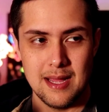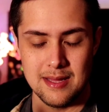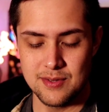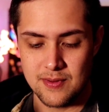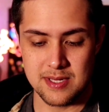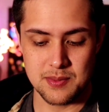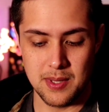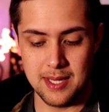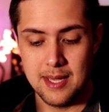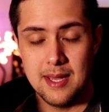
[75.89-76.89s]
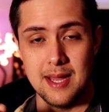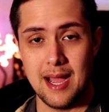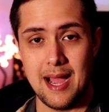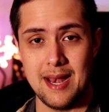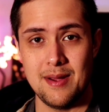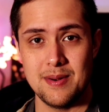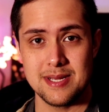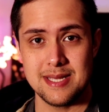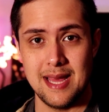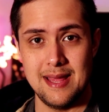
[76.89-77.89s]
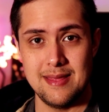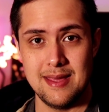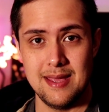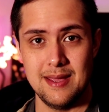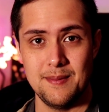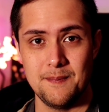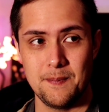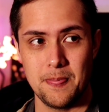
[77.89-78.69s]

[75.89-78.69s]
at least for this week, I noticed that the